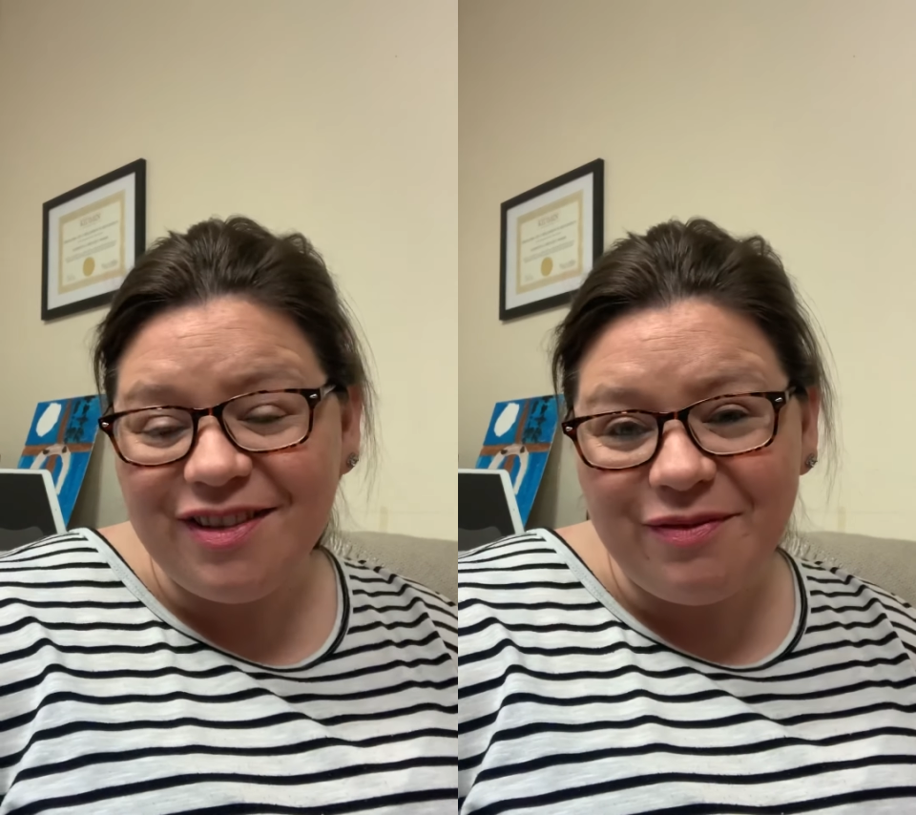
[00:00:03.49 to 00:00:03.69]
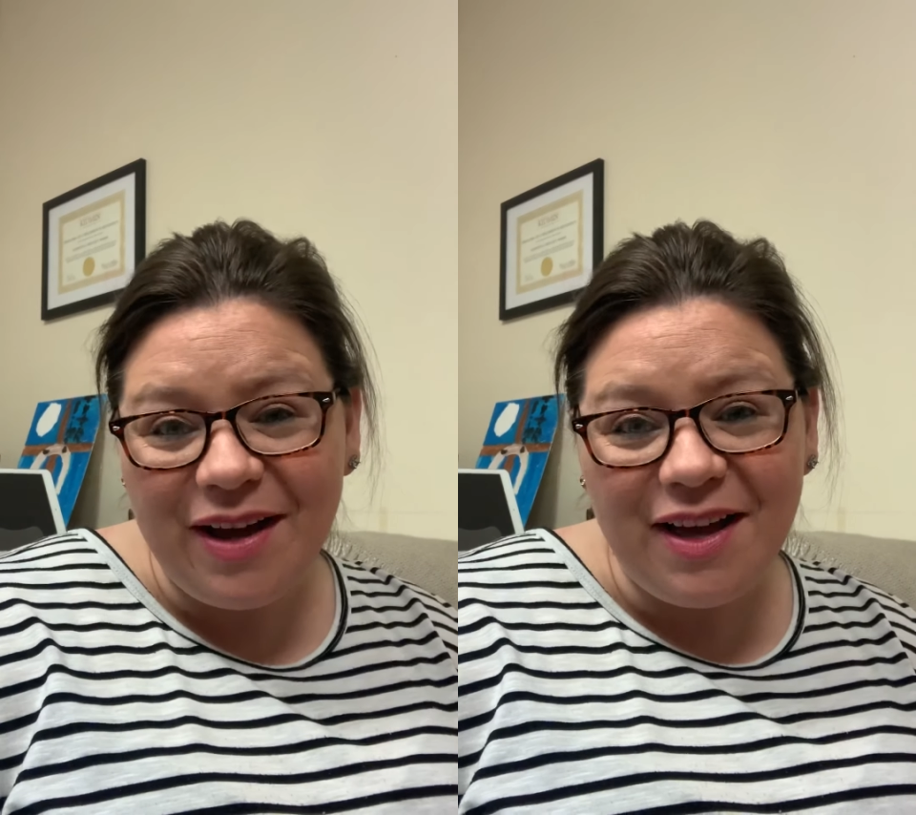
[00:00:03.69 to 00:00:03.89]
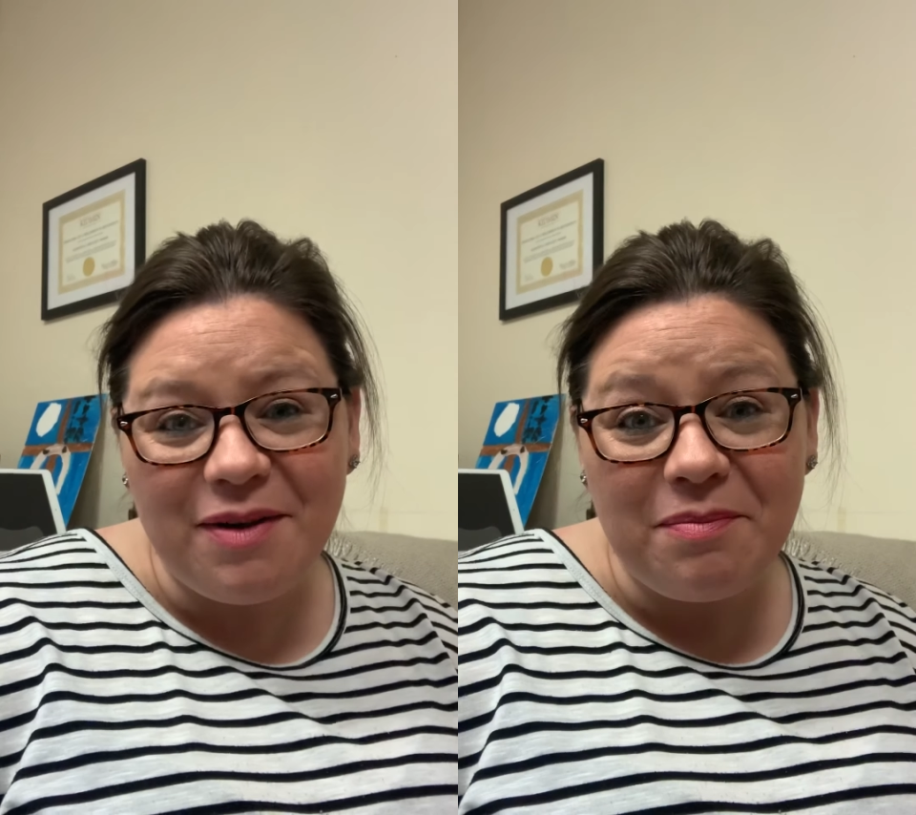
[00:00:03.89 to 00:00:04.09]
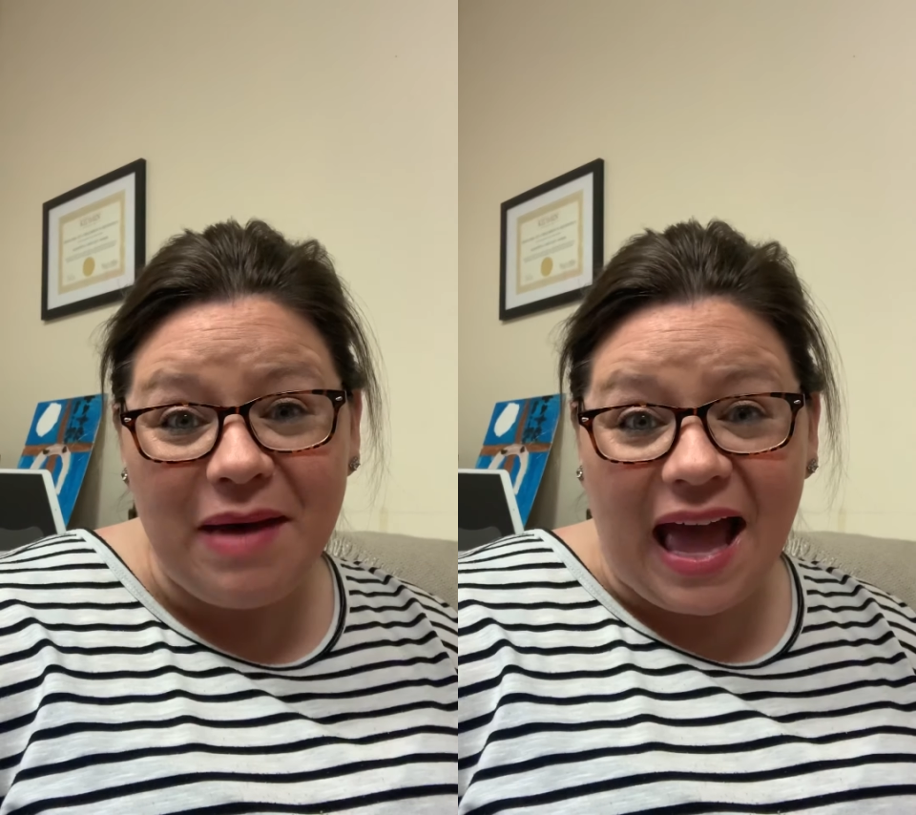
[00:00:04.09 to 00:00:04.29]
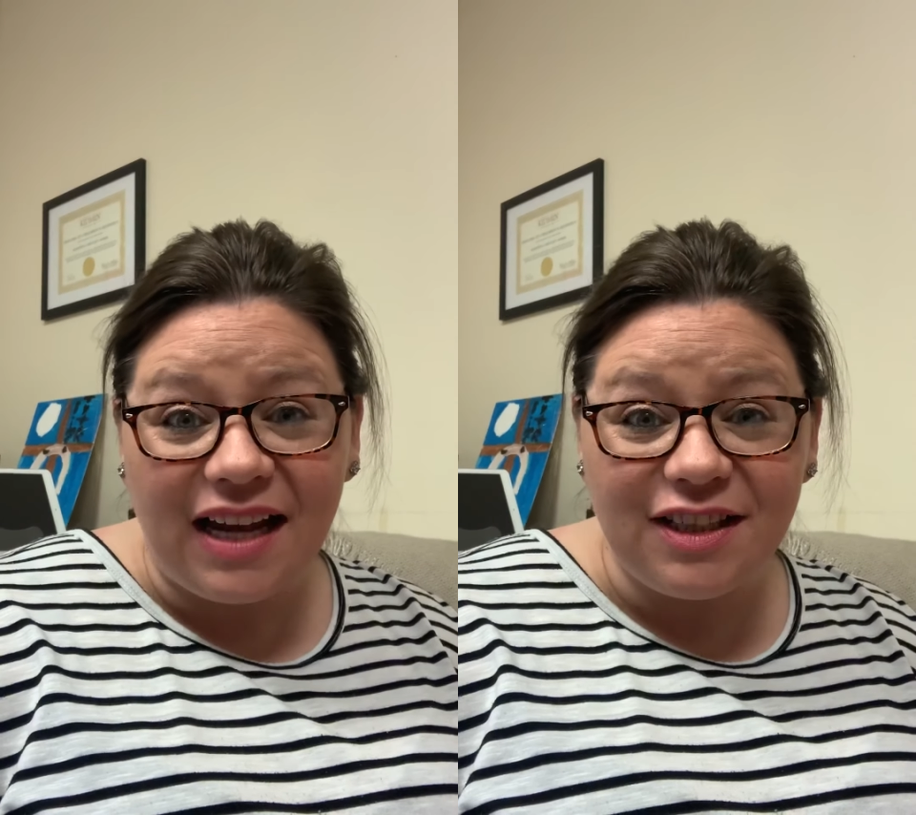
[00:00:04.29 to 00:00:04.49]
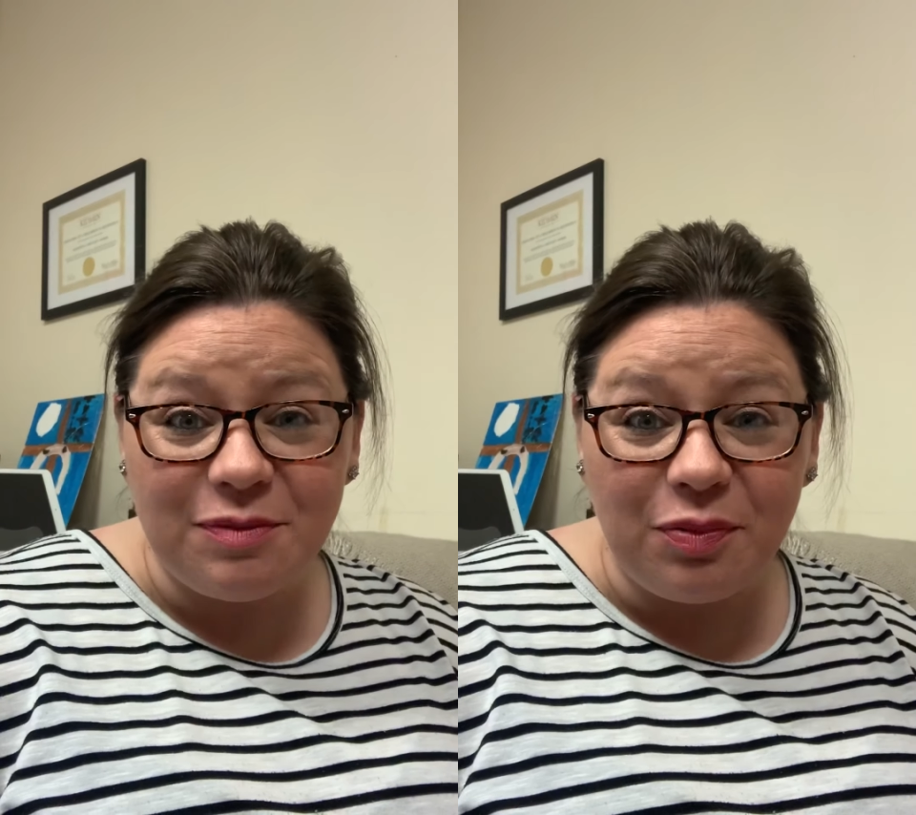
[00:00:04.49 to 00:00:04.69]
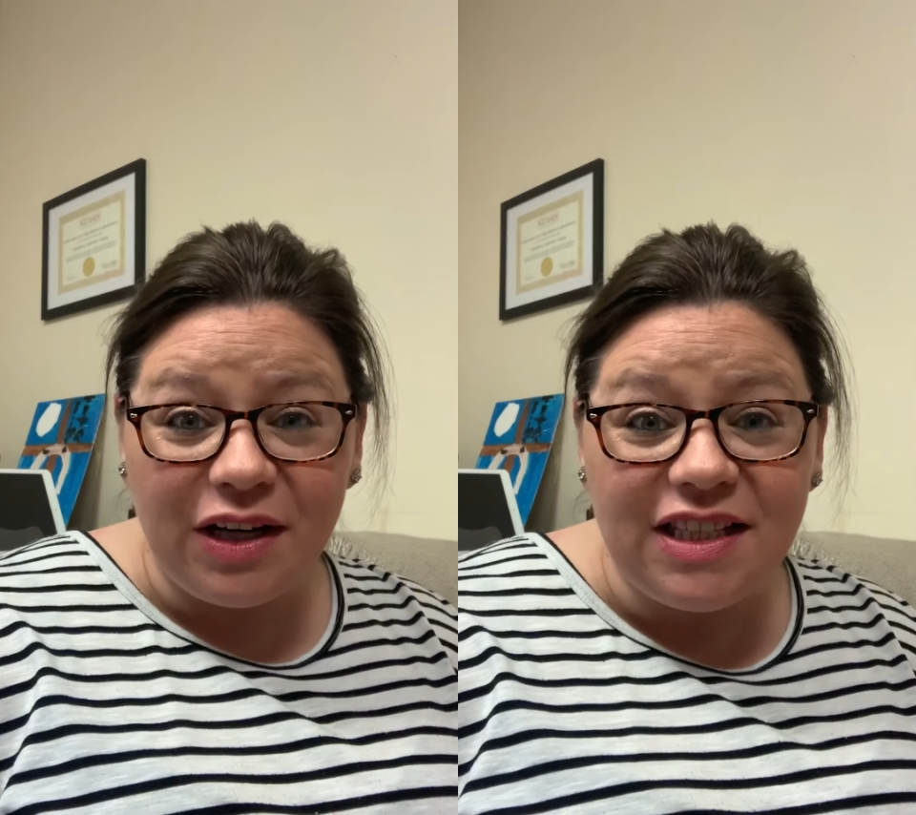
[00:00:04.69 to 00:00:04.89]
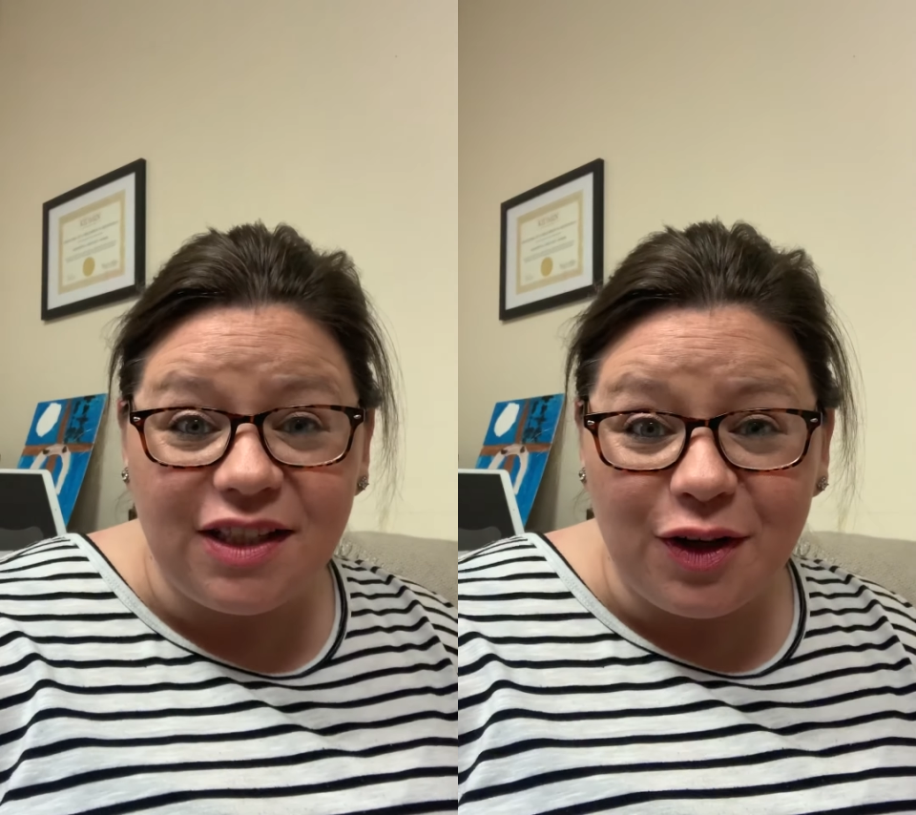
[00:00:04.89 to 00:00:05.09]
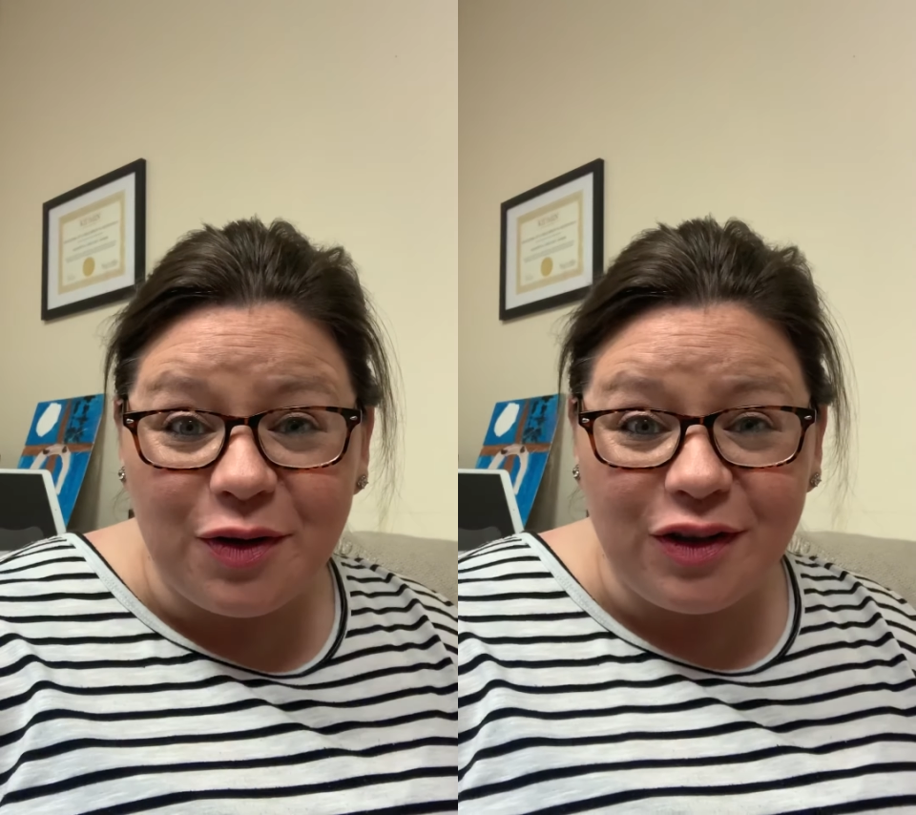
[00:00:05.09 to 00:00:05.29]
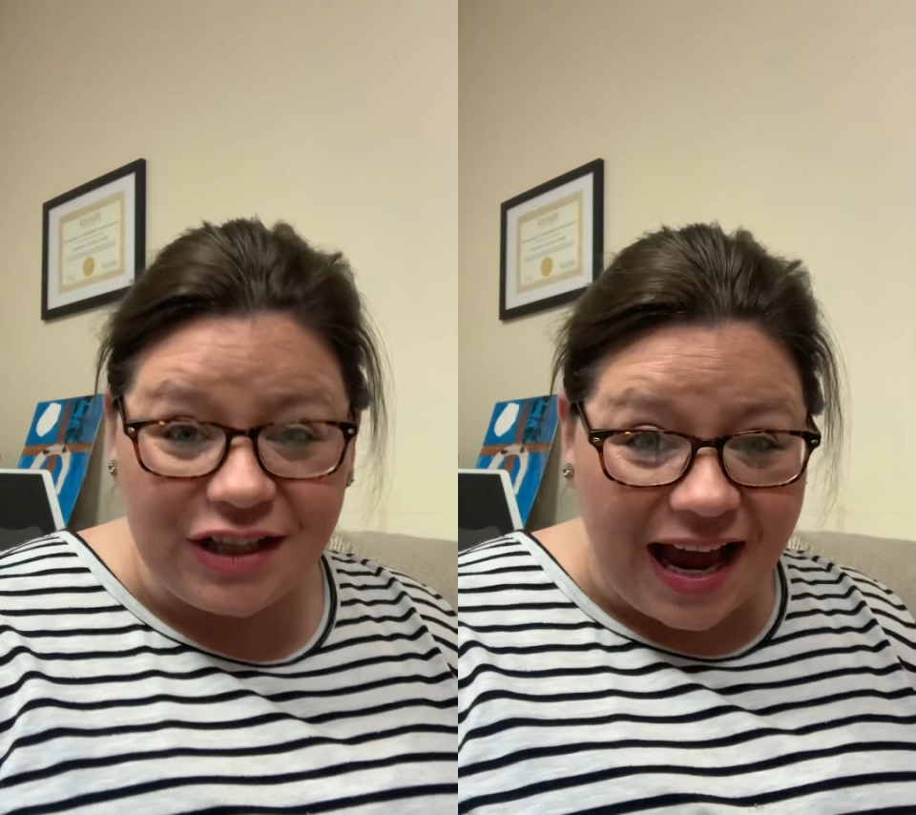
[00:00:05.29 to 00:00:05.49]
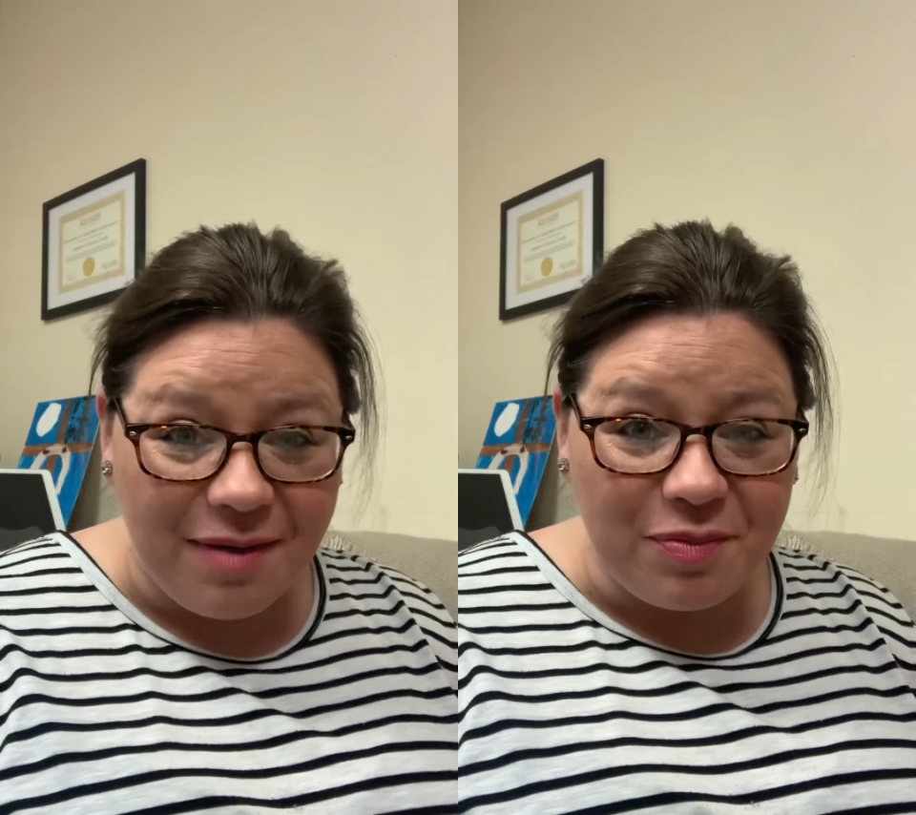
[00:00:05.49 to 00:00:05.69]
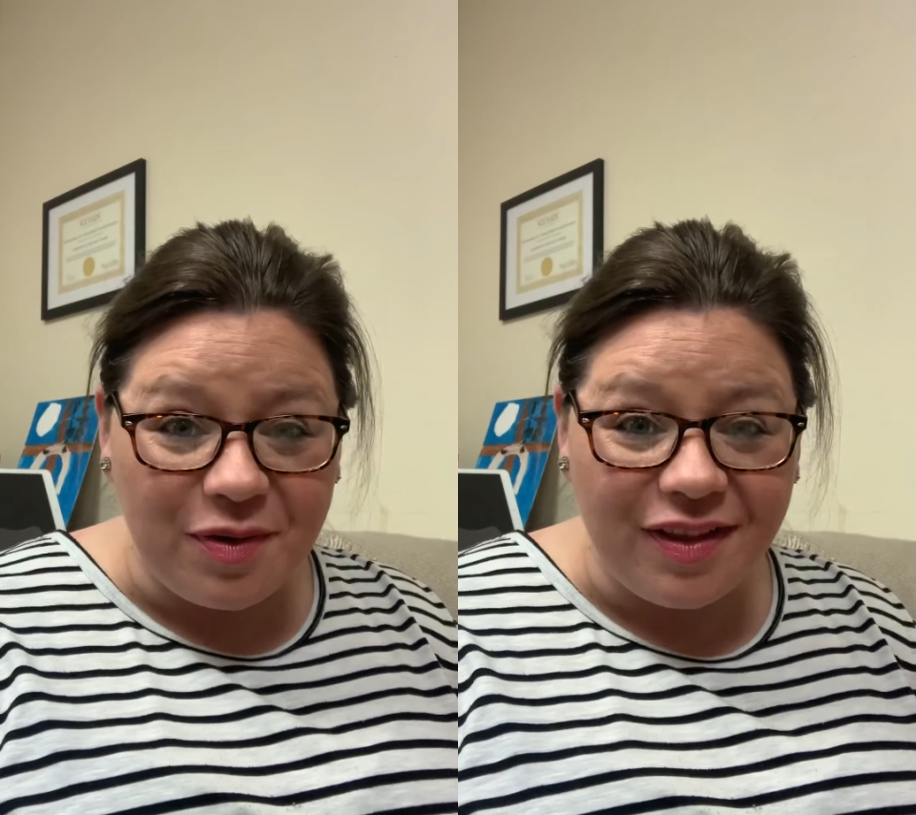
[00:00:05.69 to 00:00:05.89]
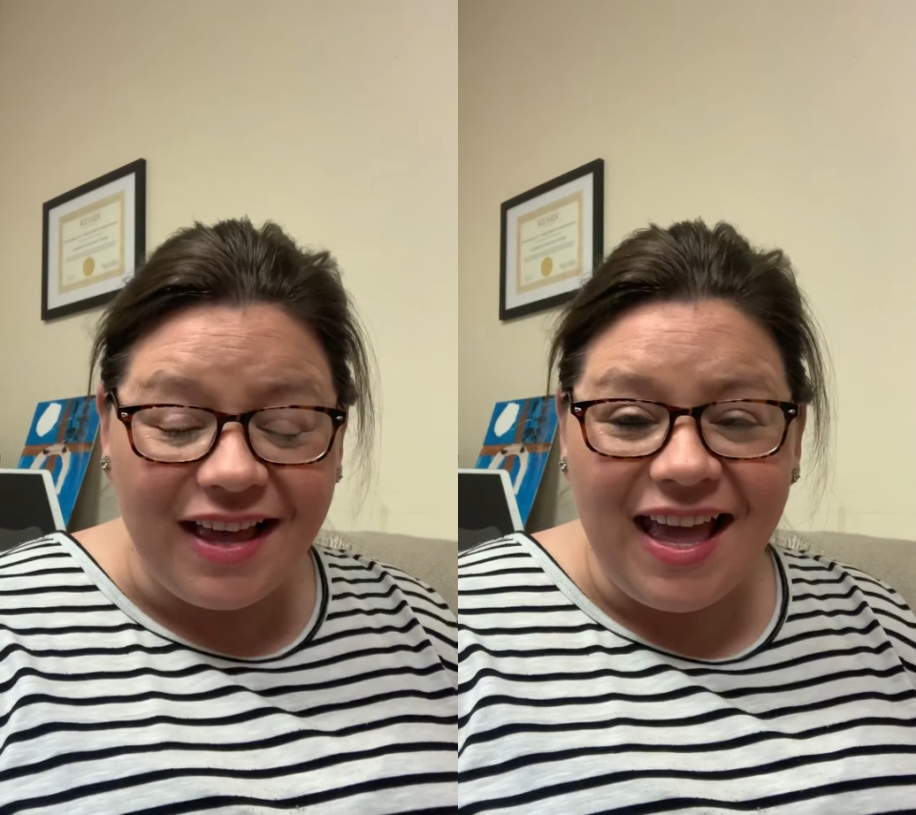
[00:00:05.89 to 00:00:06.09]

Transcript: and welcome back to Preschool Chapel.